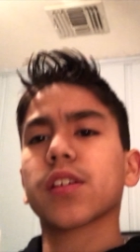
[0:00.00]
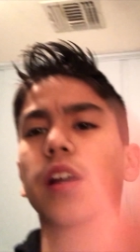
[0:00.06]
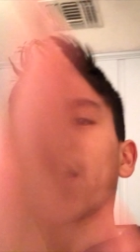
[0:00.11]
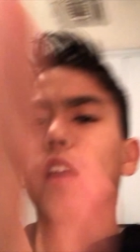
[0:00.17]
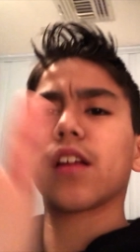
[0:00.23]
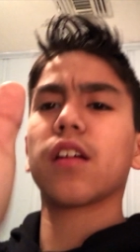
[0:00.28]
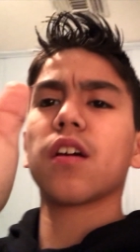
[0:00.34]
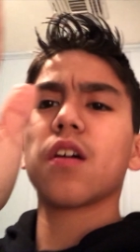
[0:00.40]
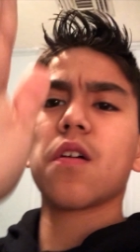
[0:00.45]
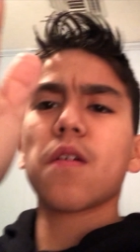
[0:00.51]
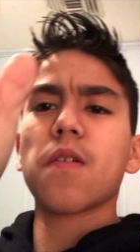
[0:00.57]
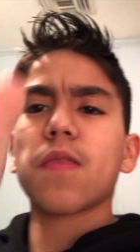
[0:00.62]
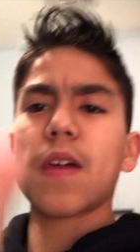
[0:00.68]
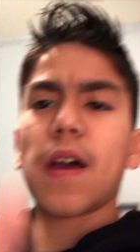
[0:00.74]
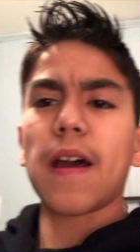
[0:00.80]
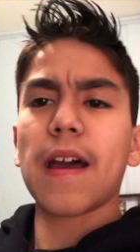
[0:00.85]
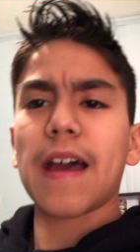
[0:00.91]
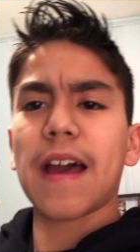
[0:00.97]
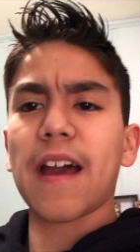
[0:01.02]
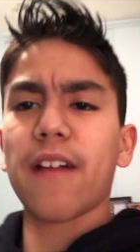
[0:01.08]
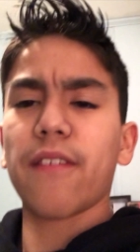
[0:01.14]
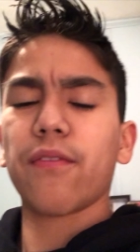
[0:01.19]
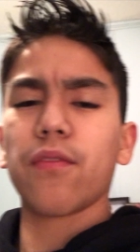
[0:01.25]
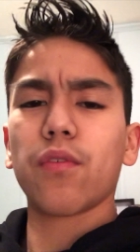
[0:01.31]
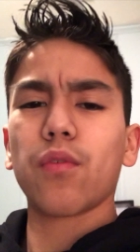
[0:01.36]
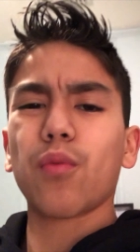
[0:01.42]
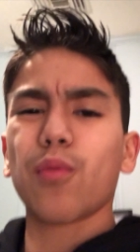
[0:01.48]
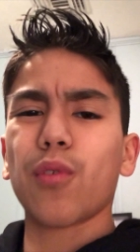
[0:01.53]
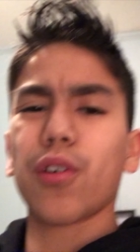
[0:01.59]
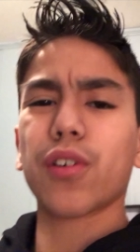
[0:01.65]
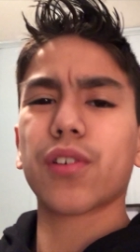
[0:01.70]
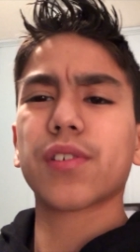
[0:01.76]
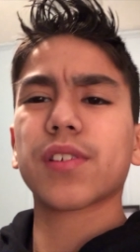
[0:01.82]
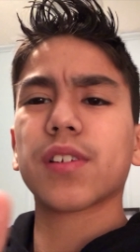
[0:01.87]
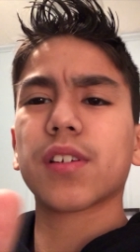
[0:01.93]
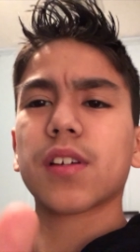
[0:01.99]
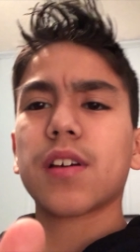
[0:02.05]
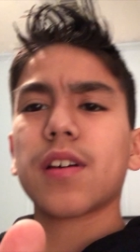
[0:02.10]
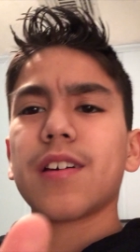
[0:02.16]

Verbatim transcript: side that half works